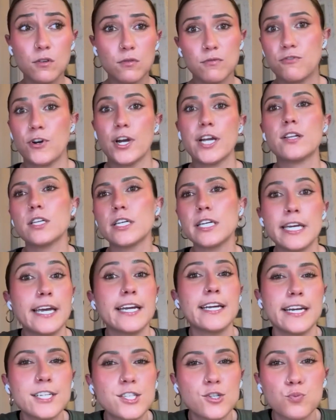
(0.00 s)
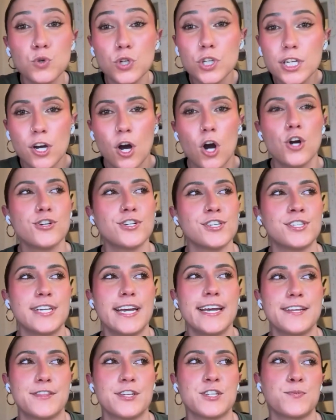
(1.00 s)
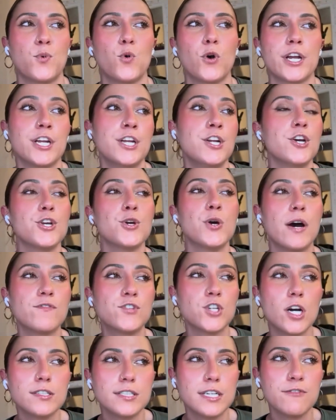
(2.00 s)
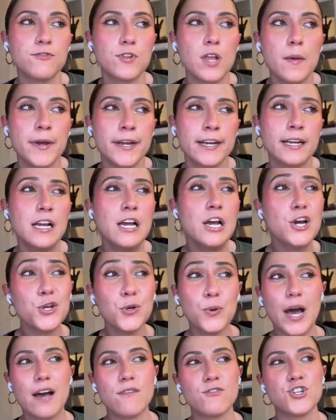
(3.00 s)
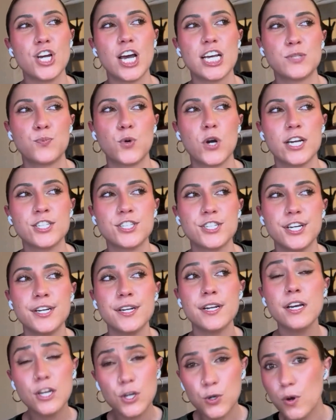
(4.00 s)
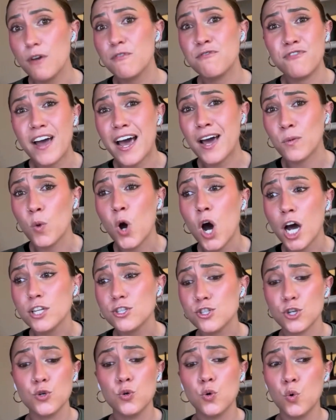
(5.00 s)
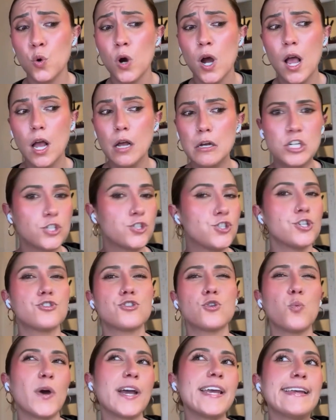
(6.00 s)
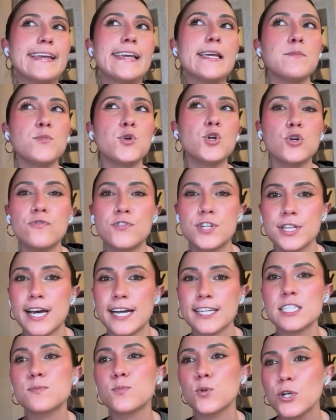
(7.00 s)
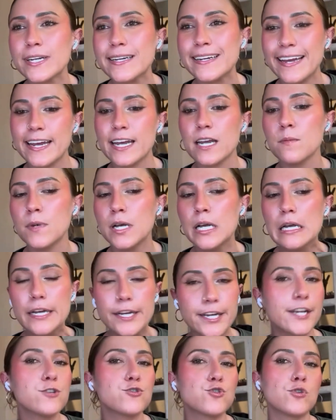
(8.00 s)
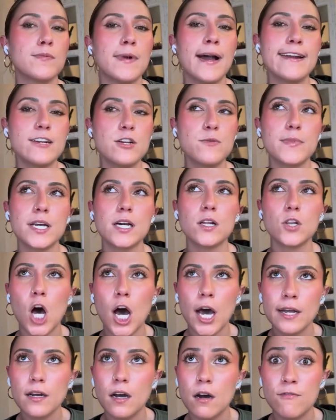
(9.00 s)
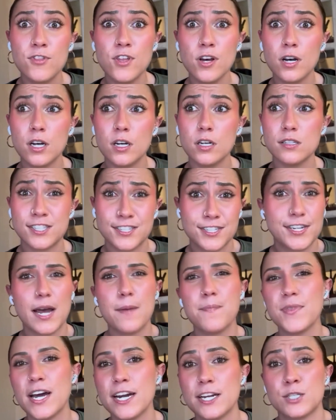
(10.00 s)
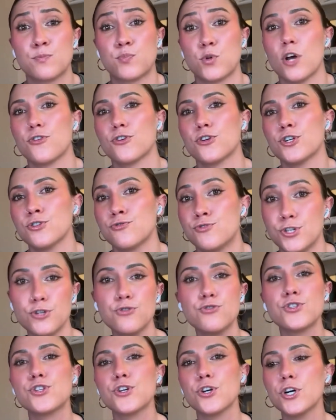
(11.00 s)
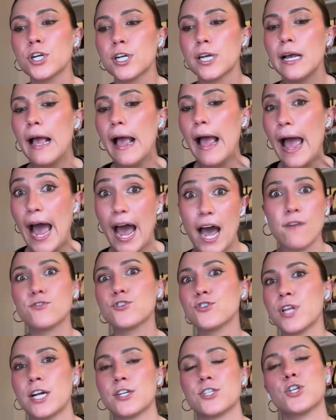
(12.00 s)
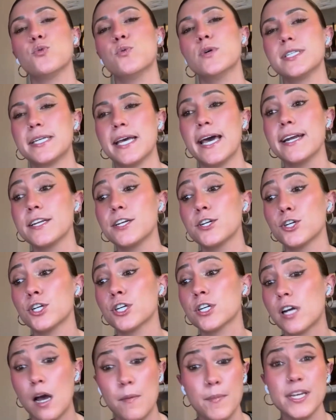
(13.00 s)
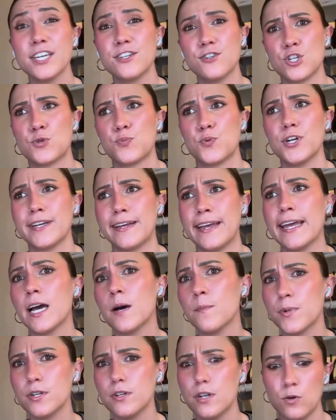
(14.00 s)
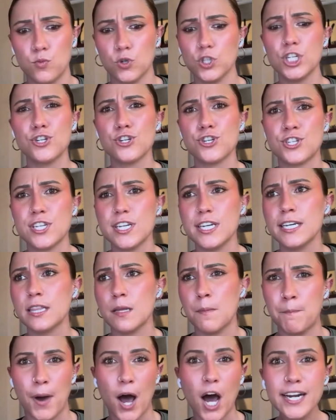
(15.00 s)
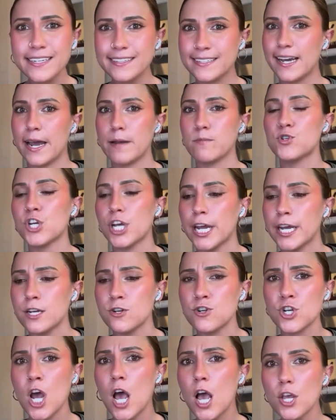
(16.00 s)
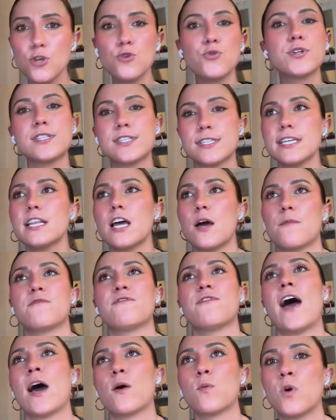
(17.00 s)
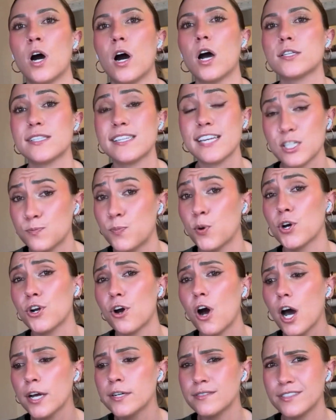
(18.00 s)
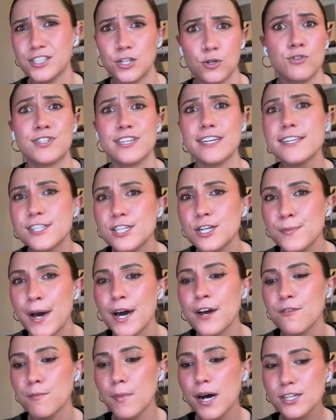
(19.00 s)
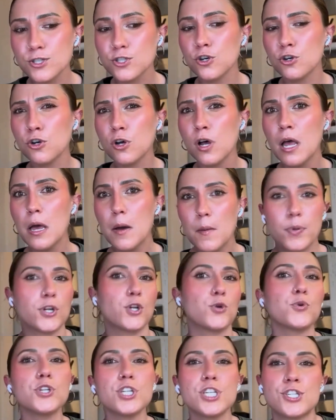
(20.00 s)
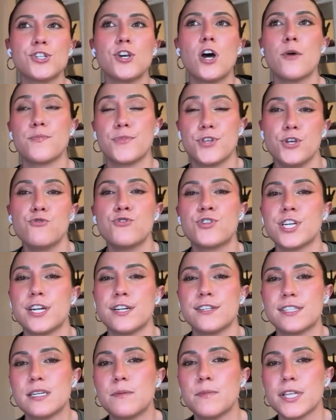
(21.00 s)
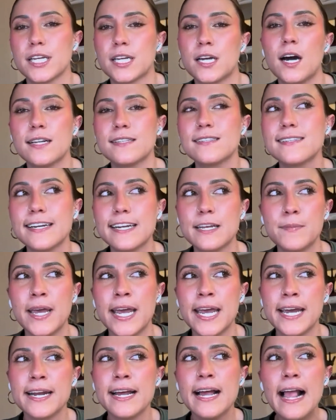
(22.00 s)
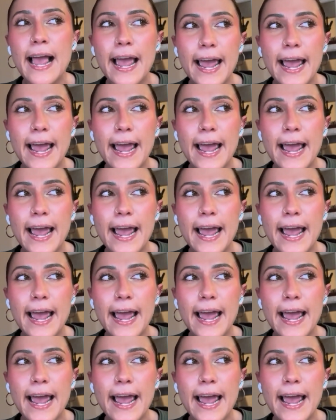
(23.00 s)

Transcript: Frankly, it, it's really hard to say at this point. You know, you have Dante Fleming, you have Shazz Preston, you have Phat Watts, who just the way he moved in that spring game, he's reminded me a lot of the step that his brother Deuce took after that two and 10 year coming into spring camp and, and really just seeing the body type change. You could see that Phat Watts has put on, you know, decent amount of muscle, but you really saw him use it in some of the cuts that he made.